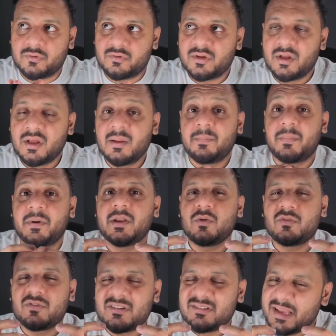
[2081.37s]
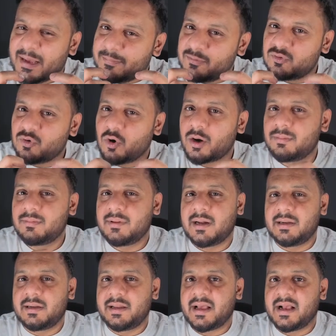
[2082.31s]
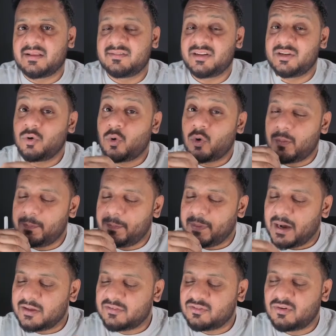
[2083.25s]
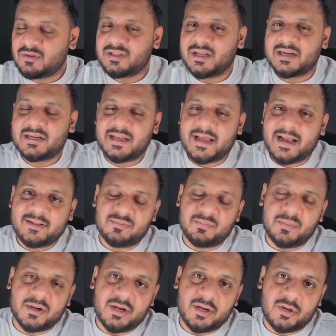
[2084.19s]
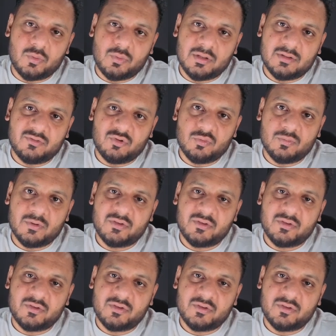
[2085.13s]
producers absorb that tax. They don't pass on that tax burden to consumers